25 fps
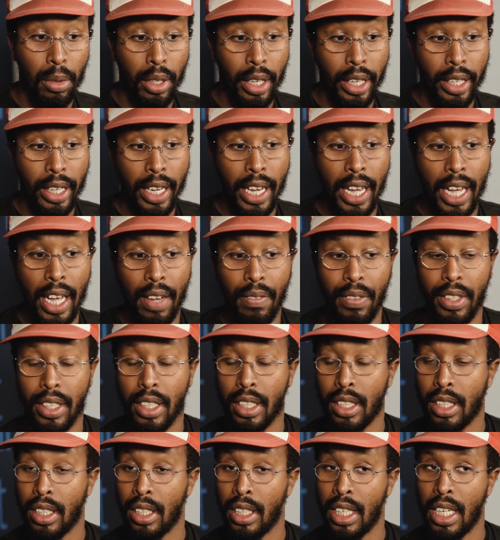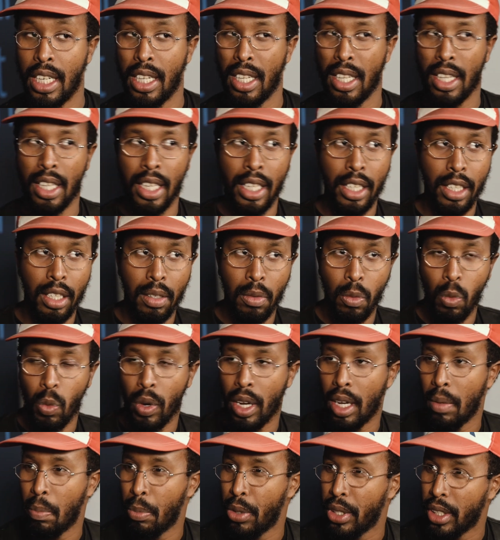like, I haven't seen this
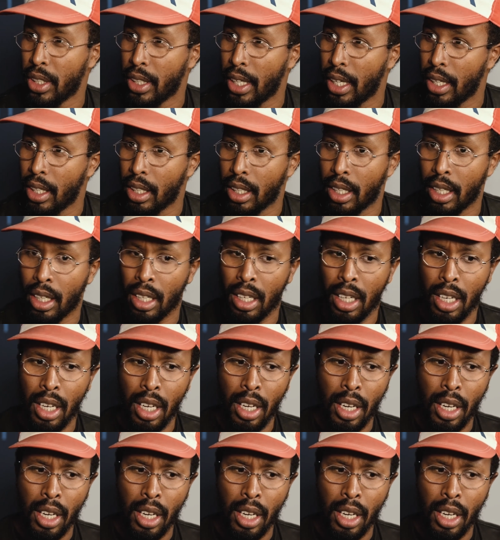way presented.